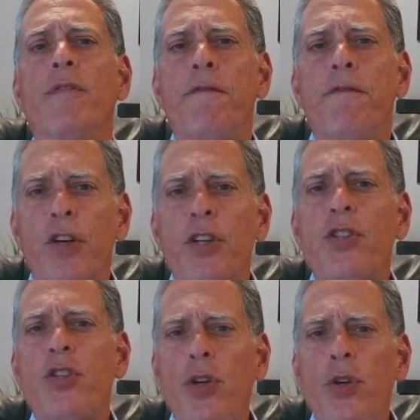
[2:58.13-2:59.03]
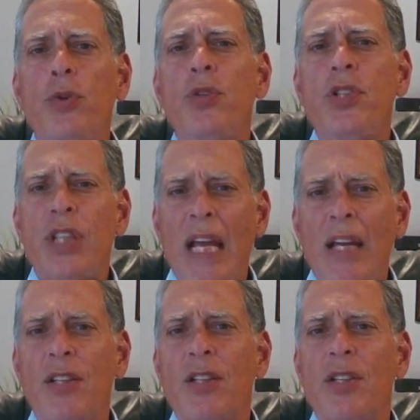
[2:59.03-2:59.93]
first 2
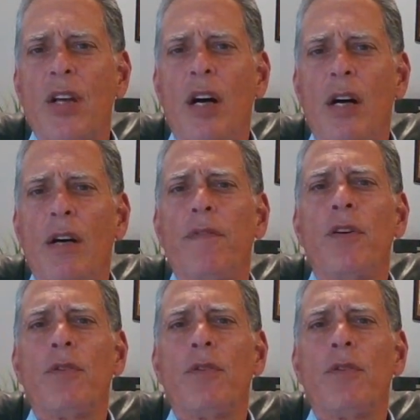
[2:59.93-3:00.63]
stages of